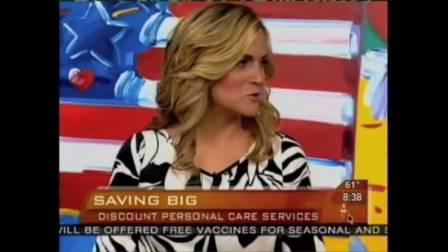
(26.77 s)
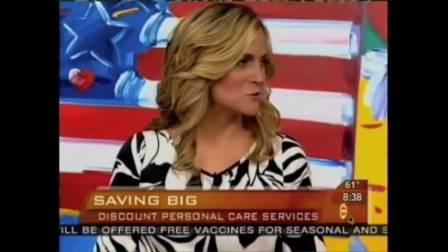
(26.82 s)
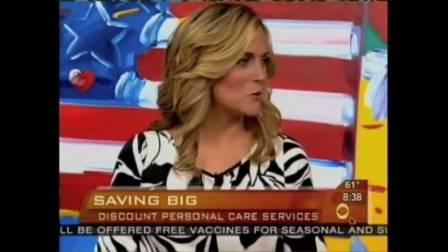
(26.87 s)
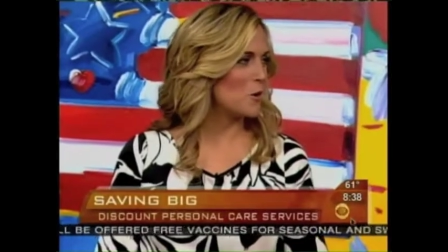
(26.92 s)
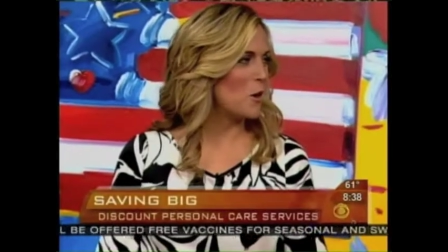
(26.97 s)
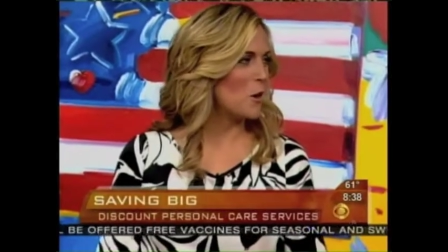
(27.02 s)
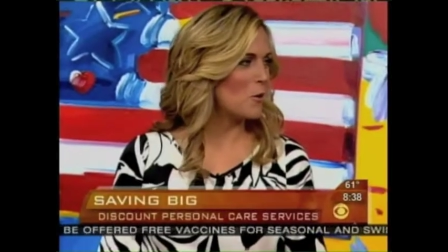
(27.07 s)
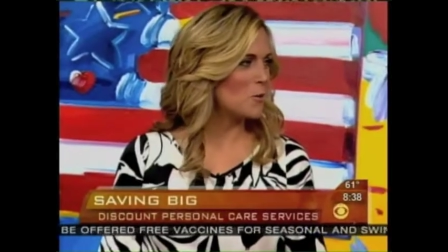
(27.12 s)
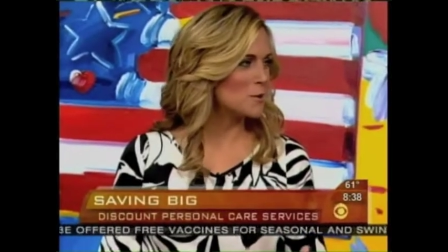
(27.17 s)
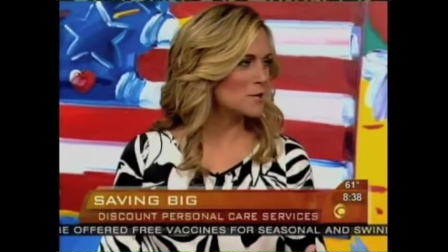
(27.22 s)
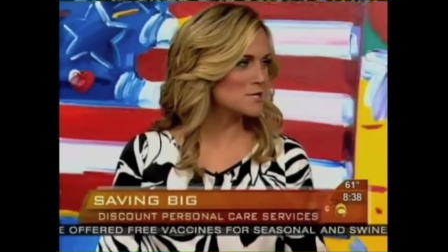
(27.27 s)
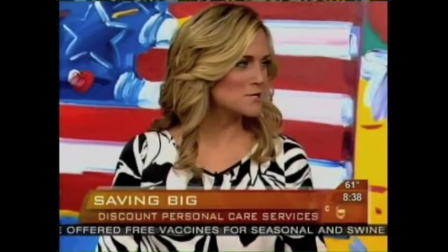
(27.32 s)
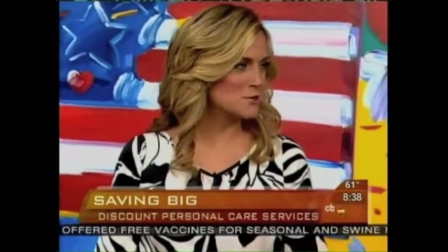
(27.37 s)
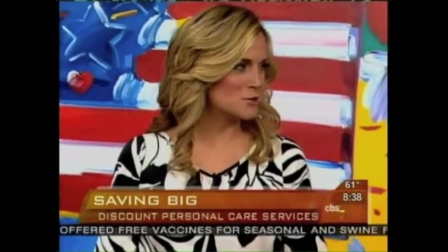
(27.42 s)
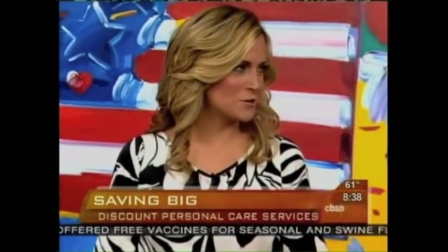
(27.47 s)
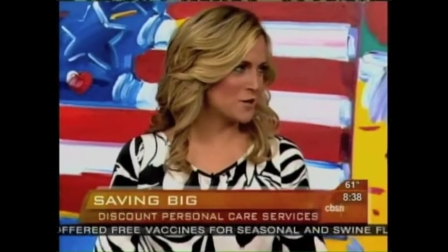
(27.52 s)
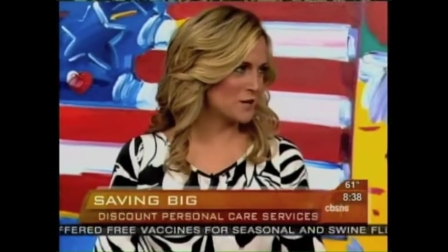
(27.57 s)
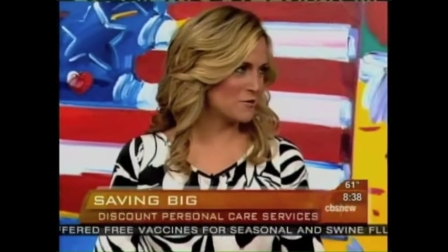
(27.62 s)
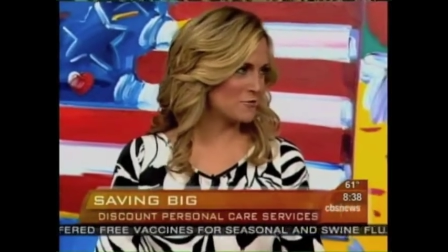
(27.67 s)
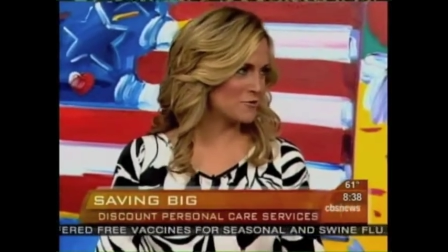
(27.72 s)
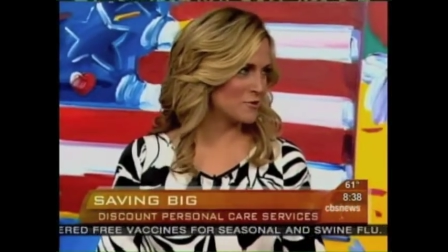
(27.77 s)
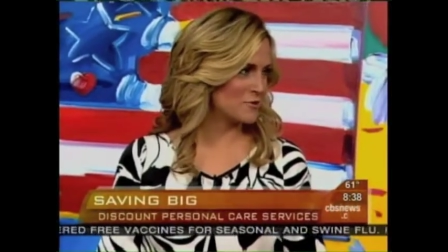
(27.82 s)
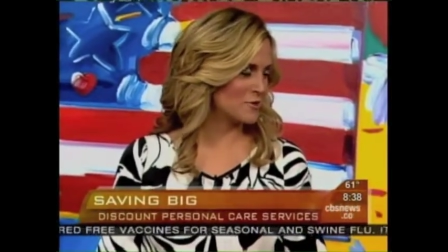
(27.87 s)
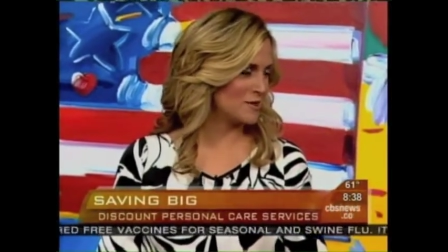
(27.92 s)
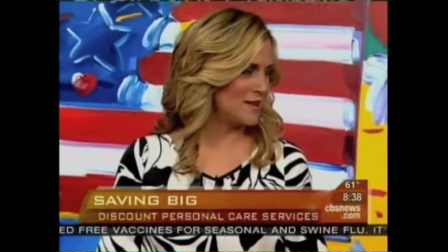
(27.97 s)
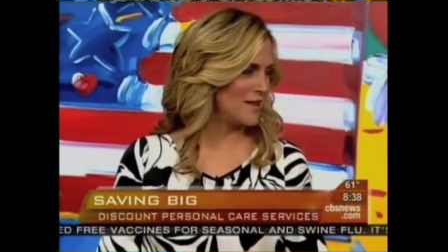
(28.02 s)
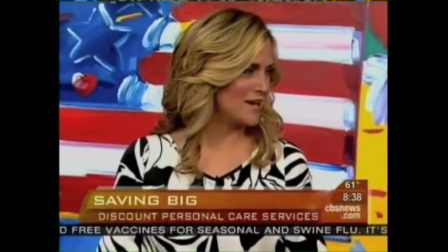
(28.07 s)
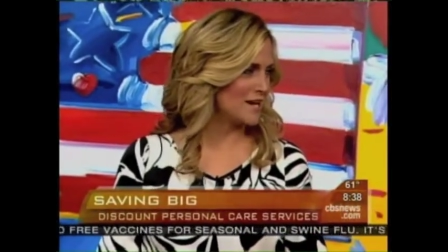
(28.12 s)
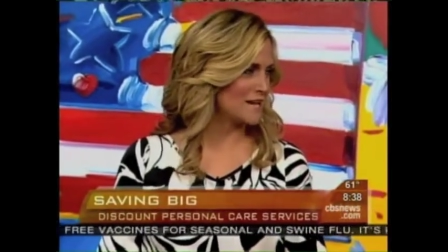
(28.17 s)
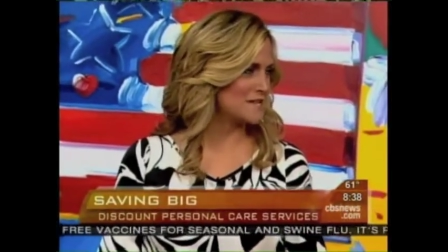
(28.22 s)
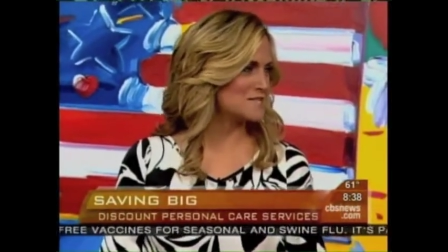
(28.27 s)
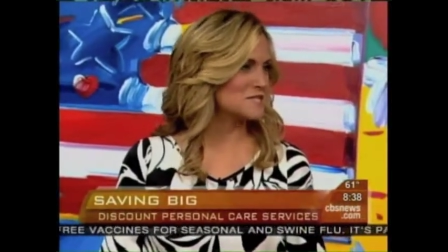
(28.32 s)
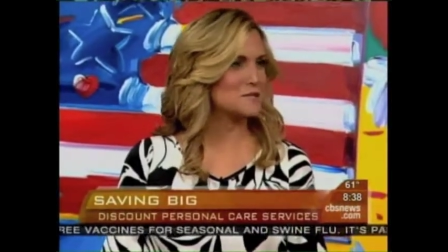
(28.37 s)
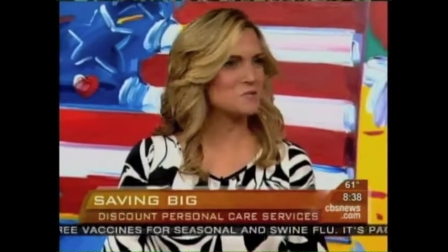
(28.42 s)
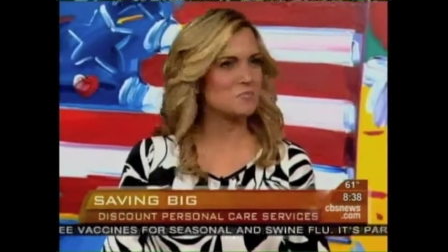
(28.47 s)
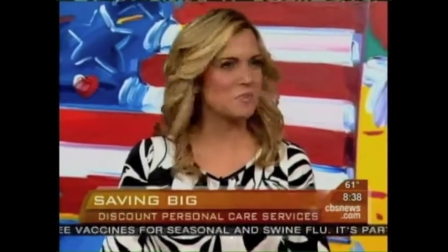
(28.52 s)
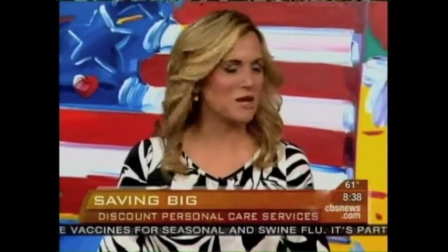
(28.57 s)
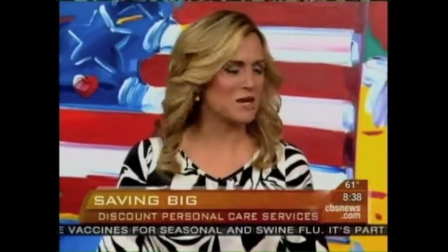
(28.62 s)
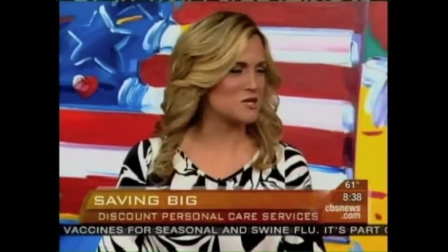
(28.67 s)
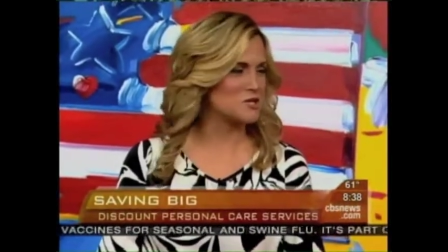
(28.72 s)
They're always looking for clients
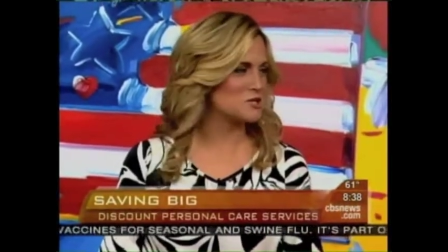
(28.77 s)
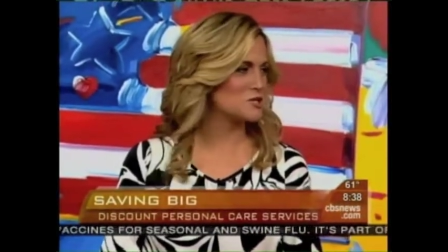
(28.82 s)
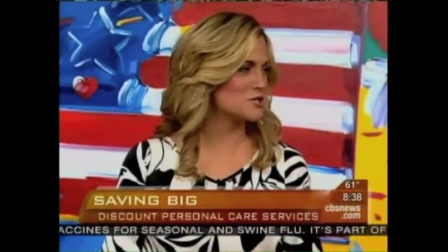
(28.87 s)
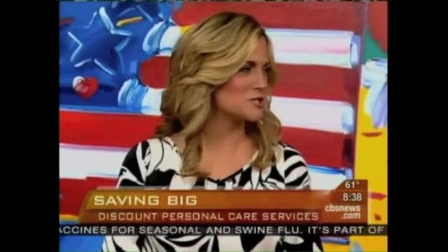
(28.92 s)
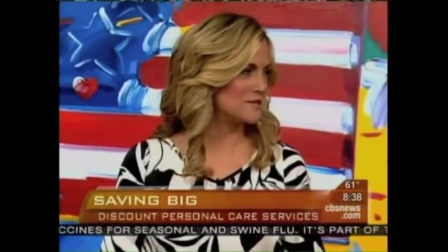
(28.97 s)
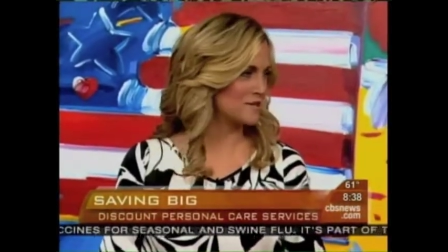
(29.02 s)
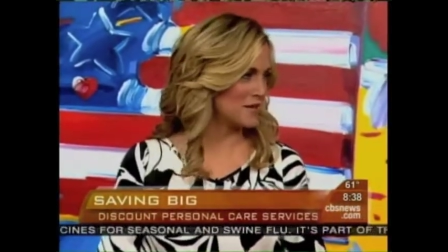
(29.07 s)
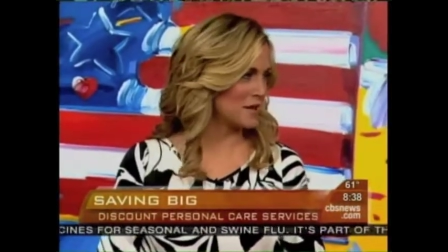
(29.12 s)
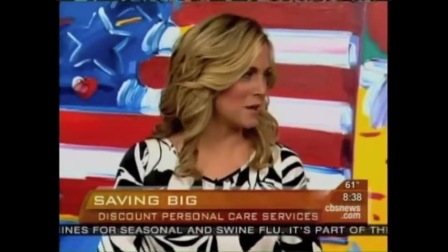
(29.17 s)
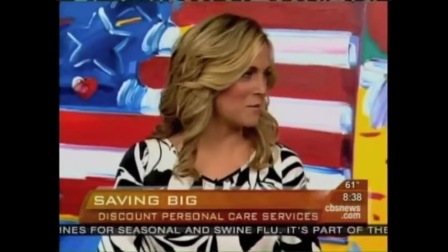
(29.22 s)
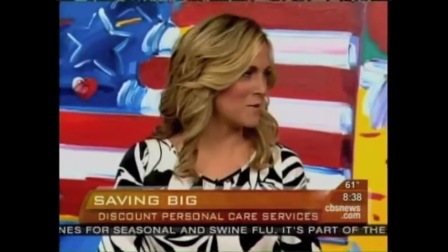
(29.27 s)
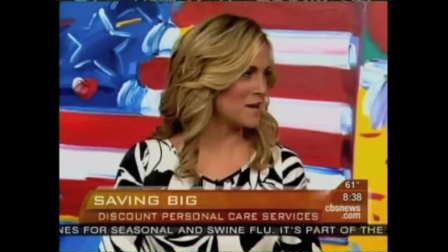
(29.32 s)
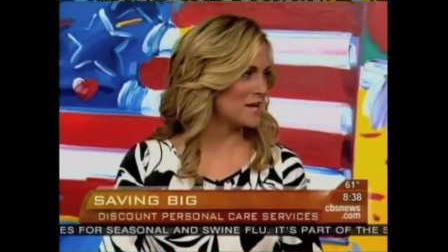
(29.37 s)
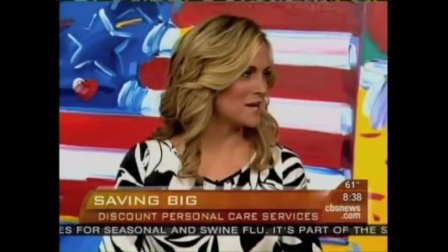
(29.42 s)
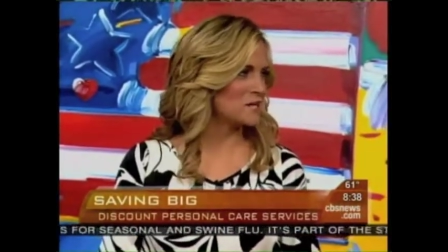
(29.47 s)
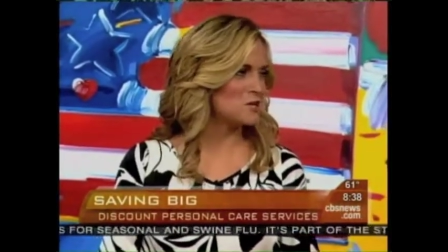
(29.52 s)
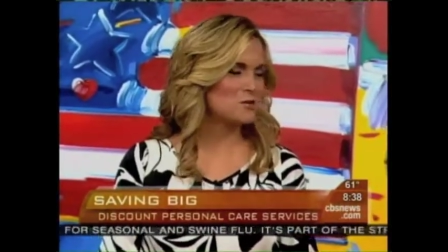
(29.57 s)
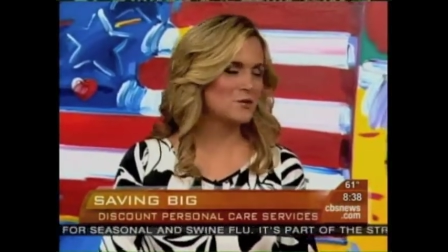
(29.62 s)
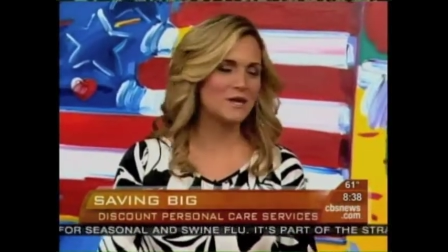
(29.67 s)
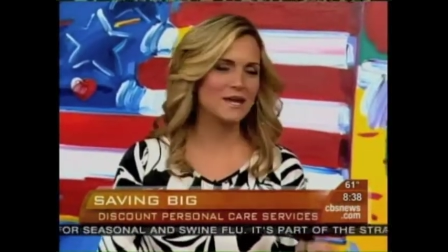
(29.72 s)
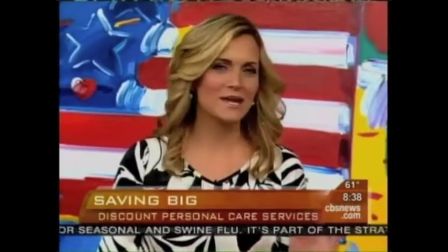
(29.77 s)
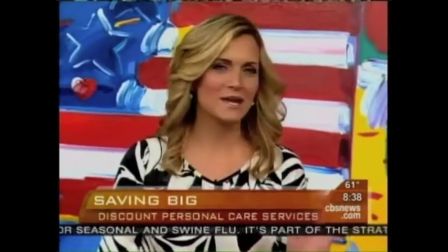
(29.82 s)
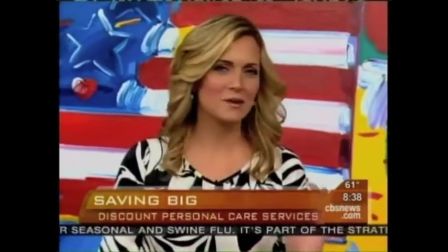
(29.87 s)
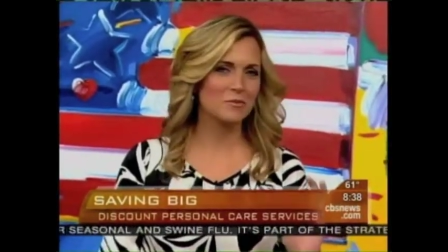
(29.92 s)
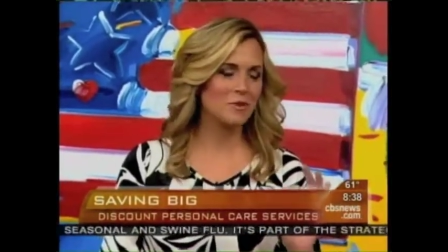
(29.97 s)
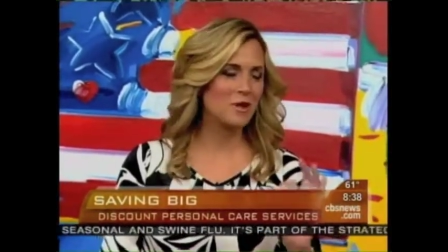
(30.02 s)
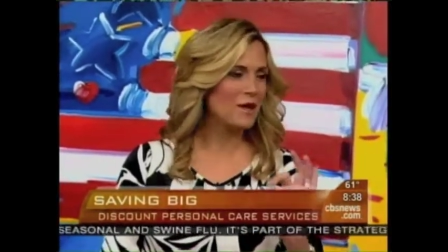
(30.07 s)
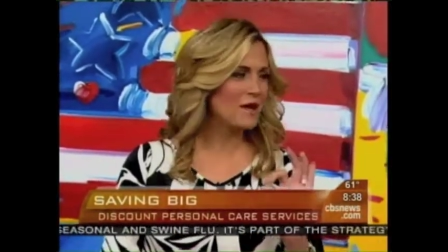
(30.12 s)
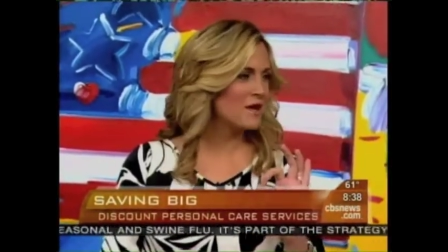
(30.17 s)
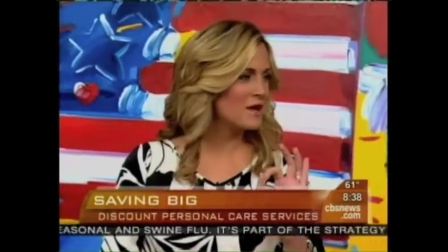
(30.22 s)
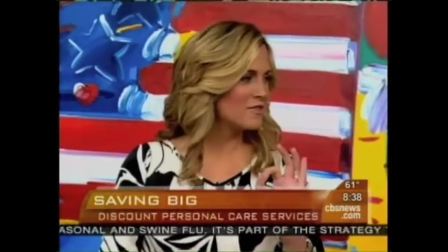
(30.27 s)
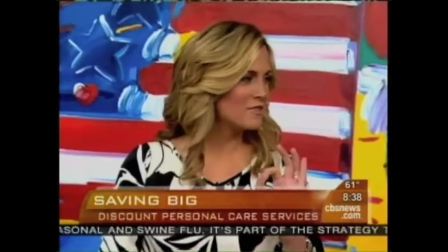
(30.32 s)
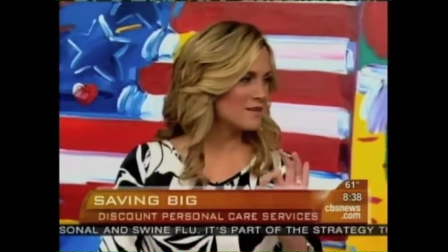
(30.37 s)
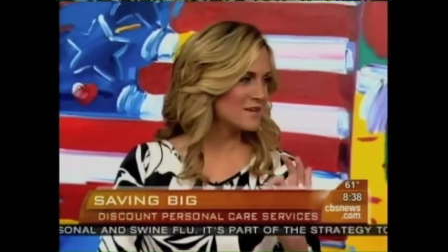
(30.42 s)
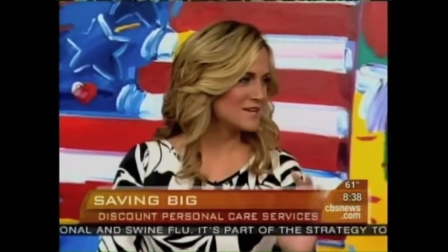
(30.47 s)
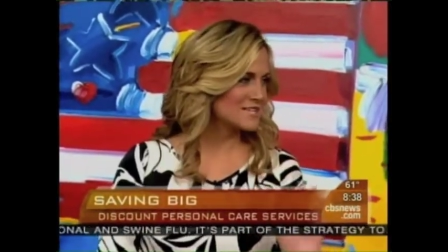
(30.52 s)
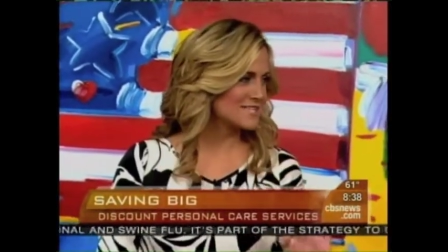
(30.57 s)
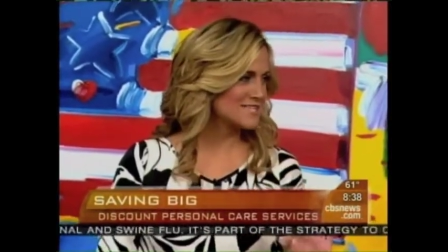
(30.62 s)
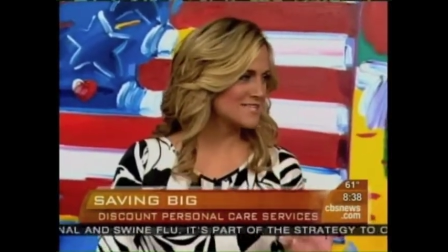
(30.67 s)
and patients to come in, and you can get things